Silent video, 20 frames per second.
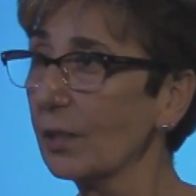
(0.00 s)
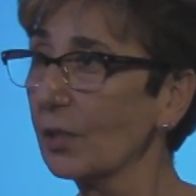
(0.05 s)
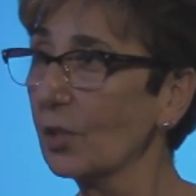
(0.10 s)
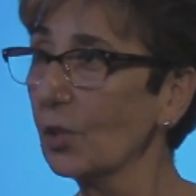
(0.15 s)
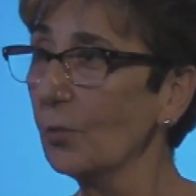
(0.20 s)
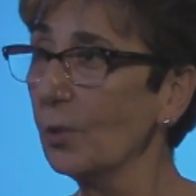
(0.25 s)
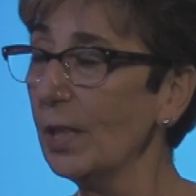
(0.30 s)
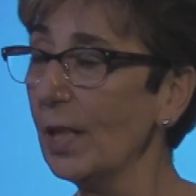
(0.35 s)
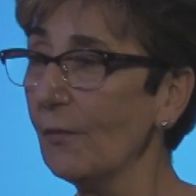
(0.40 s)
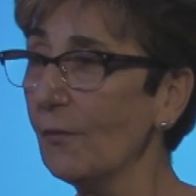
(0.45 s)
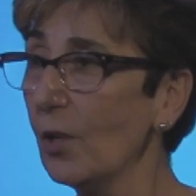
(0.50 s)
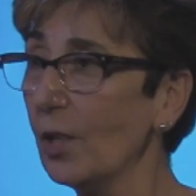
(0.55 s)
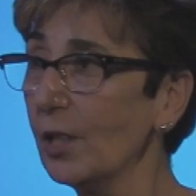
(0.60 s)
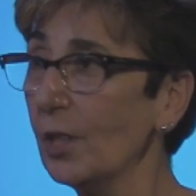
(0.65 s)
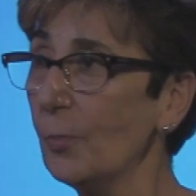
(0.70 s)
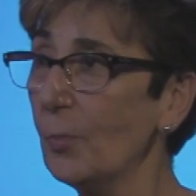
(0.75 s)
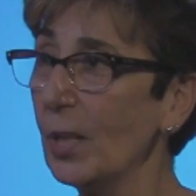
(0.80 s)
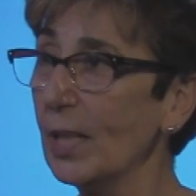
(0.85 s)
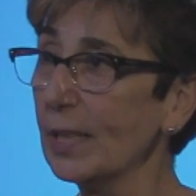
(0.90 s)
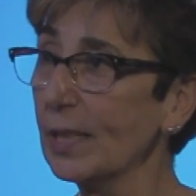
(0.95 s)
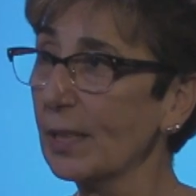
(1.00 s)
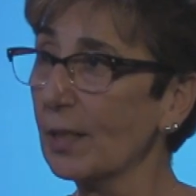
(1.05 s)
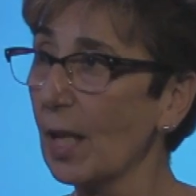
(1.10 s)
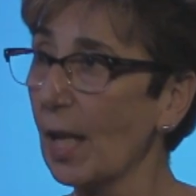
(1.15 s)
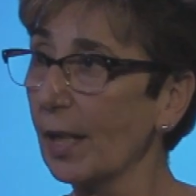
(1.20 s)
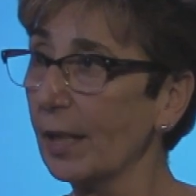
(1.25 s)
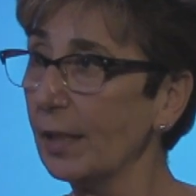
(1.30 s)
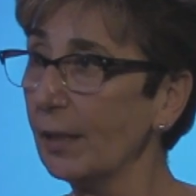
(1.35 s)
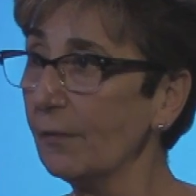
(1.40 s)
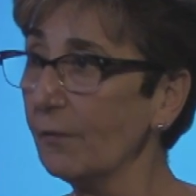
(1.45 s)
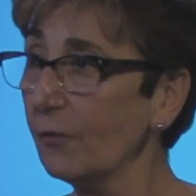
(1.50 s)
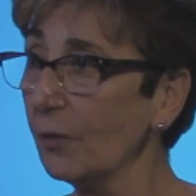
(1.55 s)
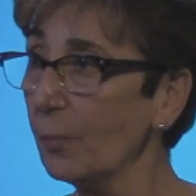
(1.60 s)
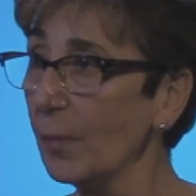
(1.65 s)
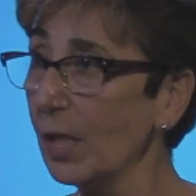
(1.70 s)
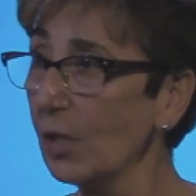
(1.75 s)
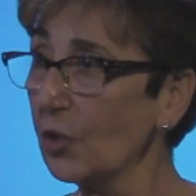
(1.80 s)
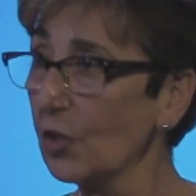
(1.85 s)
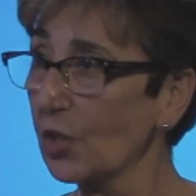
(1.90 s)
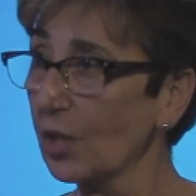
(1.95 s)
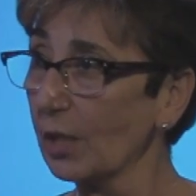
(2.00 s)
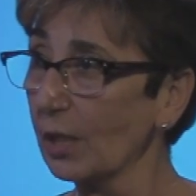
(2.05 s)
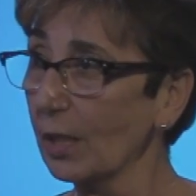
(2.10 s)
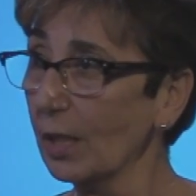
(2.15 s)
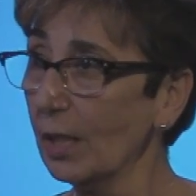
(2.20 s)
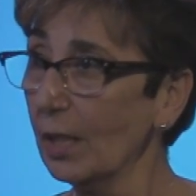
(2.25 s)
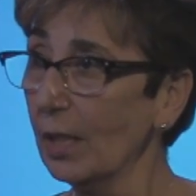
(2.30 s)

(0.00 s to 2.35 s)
So we have all your baseline information.